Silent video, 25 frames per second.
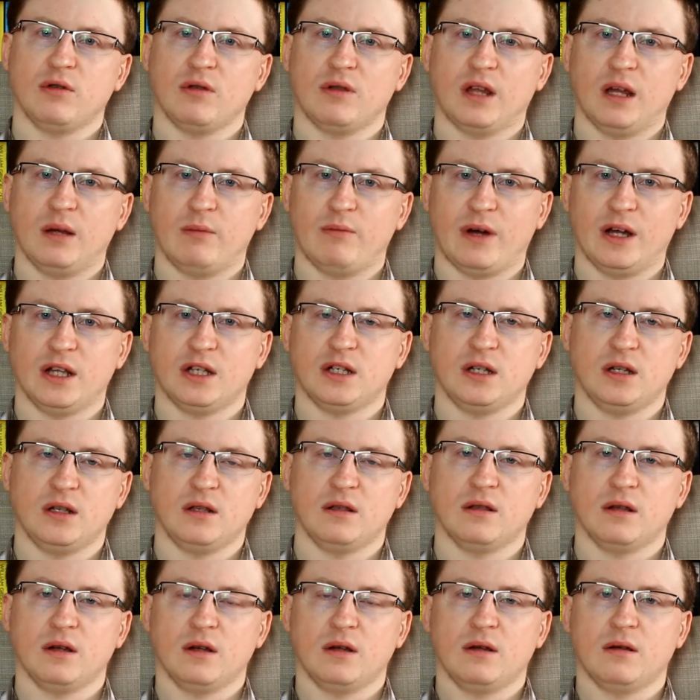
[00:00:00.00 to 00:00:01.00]
because Terry Pratchett
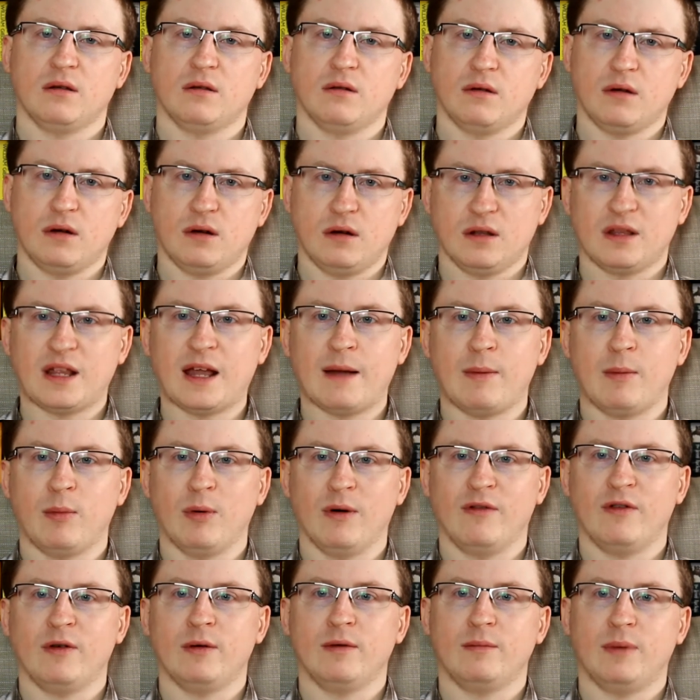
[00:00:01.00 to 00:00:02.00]
is a step
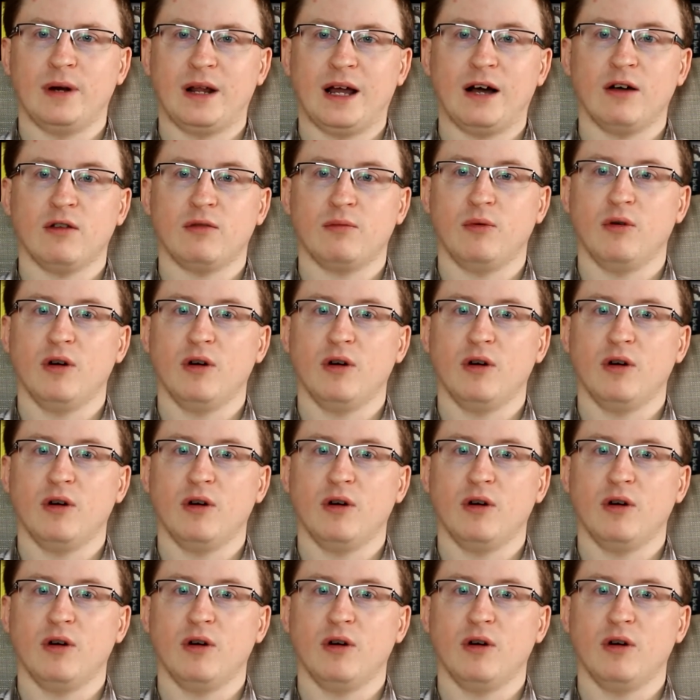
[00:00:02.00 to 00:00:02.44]
above everybody else.